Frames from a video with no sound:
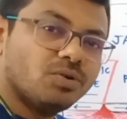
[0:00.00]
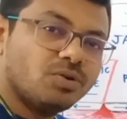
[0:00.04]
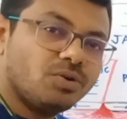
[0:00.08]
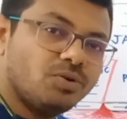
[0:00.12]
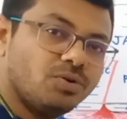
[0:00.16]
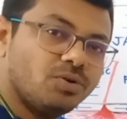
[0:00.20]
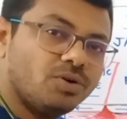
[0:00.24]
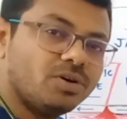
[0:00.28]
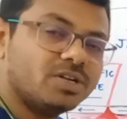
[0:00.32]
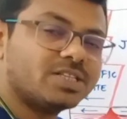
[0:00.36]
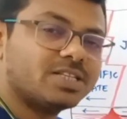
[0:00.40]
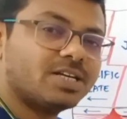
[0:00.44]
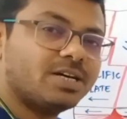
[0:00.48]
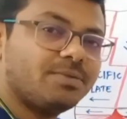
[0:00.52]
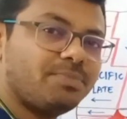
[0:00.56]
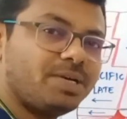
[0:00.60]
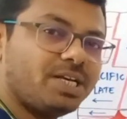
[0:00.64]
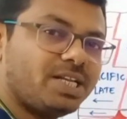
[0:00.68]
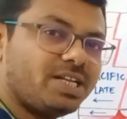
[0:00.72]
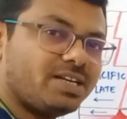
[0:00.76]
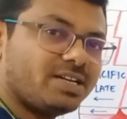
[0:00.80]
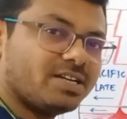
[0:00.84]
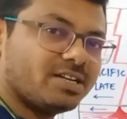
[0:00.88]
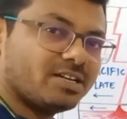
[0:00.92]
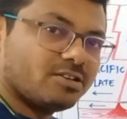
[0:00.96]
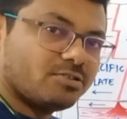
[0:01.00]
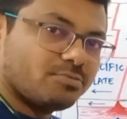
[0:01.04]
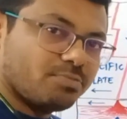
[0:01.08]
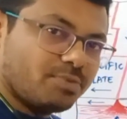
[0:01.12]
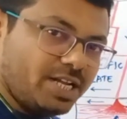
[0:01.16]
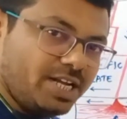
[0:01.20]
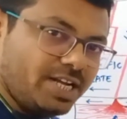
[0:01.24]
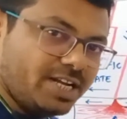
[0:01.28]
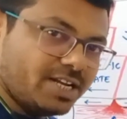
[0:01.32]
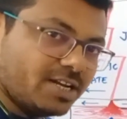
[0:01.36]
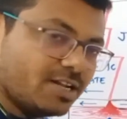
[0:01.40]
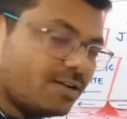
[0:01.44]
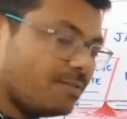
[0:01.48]
North American
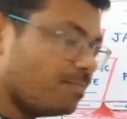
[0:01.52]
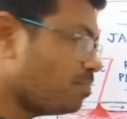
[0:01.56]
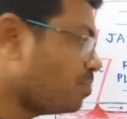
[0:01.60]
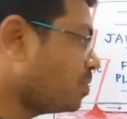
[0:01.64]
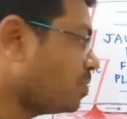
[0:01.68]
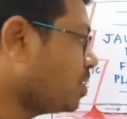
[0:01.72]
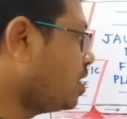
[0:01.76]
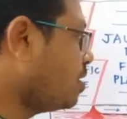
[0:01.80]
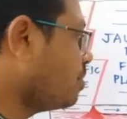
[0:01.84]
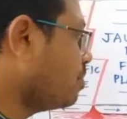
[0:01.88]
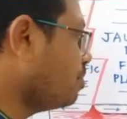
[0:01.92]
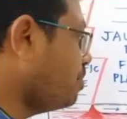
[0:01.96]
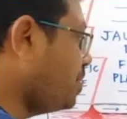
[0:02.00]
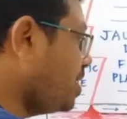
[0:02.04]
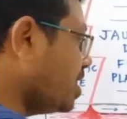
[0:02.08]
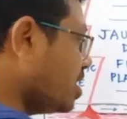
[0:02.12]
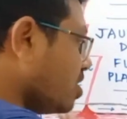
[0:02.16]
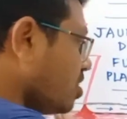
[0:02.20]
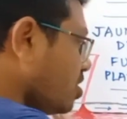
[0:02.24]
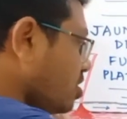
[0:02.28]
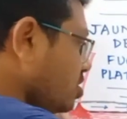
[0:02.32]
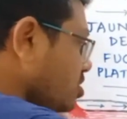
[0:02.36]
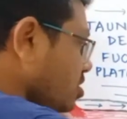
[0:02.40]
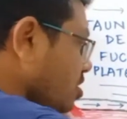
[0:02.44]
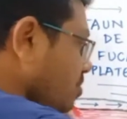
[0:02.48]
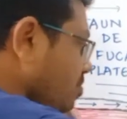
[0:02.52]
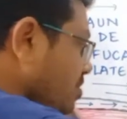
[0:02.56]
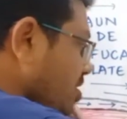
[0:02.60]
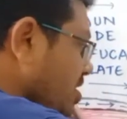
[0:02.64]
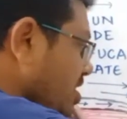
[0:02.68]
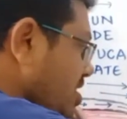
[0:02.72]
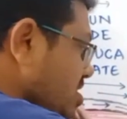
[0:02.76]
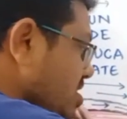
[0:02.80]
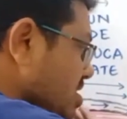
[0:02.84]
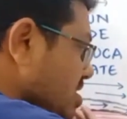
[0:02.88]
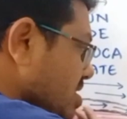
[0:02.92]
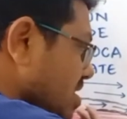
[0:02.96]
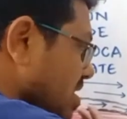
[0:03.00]
plate. Because of
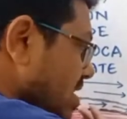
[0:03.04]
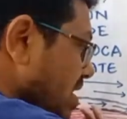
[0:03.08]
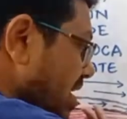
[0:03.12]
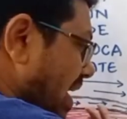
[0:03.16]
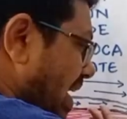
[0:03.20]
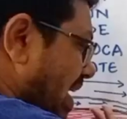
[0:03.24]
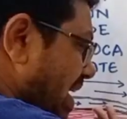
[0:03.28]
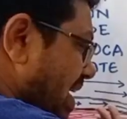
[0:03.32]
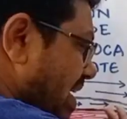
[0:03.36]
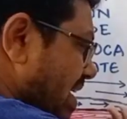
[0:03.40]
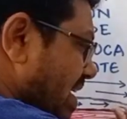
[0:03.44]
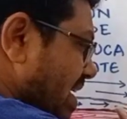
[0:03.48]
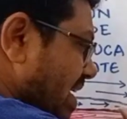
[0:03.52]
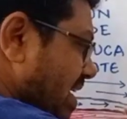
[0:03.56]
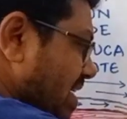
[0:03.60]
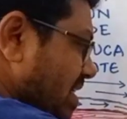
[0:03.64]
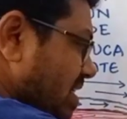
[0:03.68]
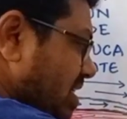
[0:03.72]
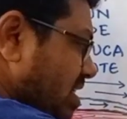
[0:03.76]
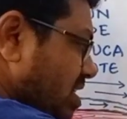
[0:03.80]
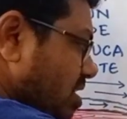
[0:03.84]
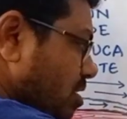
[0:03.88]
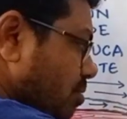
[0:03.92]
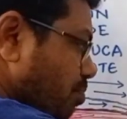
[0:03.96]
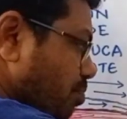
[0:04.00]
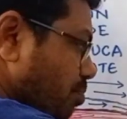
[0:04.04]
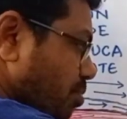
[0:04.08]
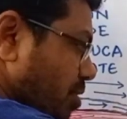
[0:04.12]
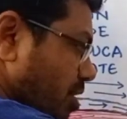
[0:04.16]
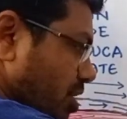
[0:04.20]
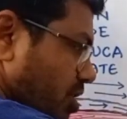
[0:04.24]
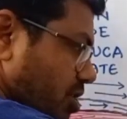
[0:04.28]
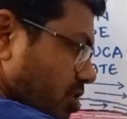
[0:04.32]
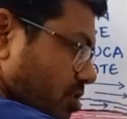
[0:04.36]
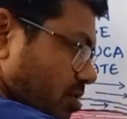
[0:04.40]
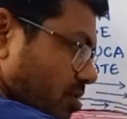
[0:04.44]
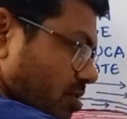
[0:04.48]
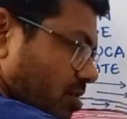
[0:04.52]
this intense
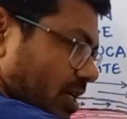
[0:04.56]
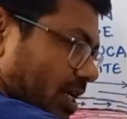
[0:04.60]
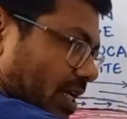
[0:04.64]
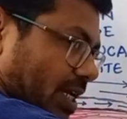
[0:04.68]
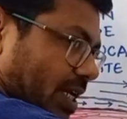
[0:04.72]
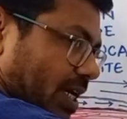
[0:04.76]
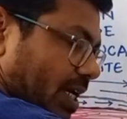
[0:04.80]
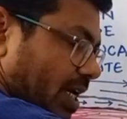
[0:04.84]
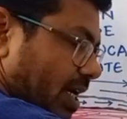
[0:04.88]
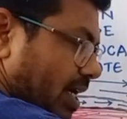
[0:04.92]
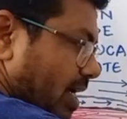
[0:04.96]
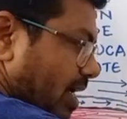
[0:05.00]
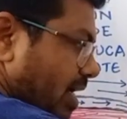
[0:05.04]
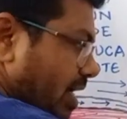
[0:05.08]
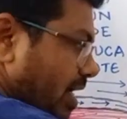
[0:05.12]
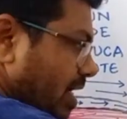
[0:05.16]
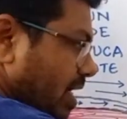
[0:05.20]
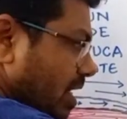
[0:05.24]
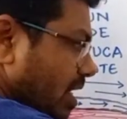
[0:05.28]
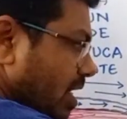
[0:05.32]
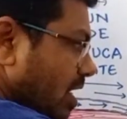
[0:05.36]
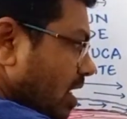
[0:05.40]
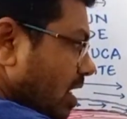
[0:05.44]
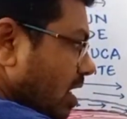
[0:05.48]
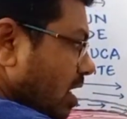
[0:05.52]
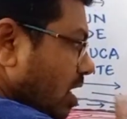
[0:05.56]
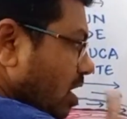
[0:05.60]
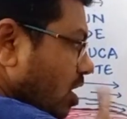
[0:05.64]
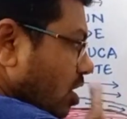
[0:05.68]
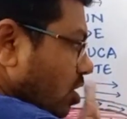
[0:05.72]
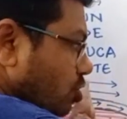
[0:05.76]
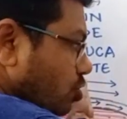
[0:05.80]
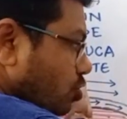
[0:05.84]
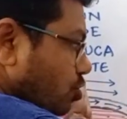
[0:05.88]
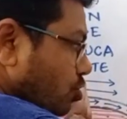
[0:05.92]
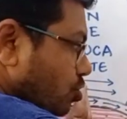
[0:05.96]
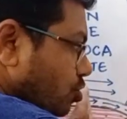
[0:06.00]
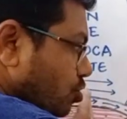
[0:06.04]
pressure and heat,
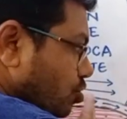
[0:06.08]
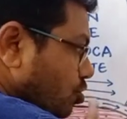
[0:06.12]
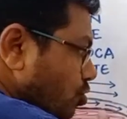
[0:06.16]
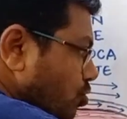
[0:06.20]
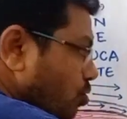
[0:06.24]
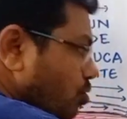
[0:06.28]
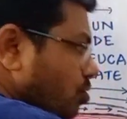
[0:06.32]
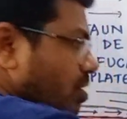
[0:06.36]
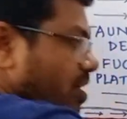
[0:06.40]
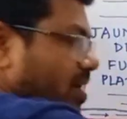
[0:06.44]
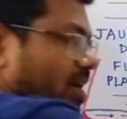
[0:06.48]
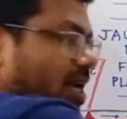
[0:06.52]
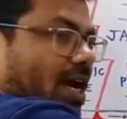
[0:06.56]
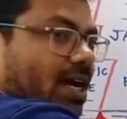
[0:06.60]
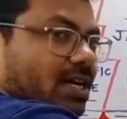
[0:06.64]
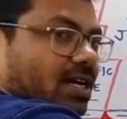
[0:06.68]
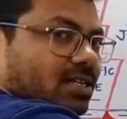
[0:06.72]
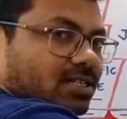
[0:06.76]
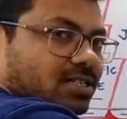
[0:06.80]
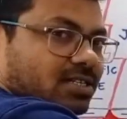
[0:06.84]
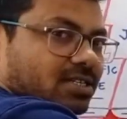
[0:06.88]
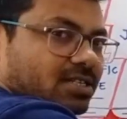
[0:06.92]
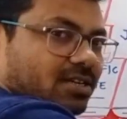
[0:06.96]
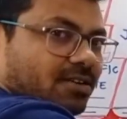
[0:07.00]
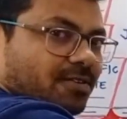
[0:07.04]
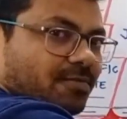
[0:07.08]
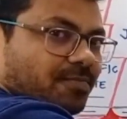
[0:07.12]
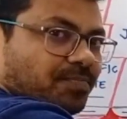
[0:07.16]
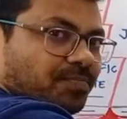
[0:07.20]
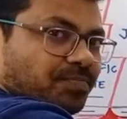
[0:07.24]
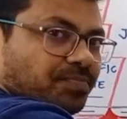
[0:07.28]
through cracks,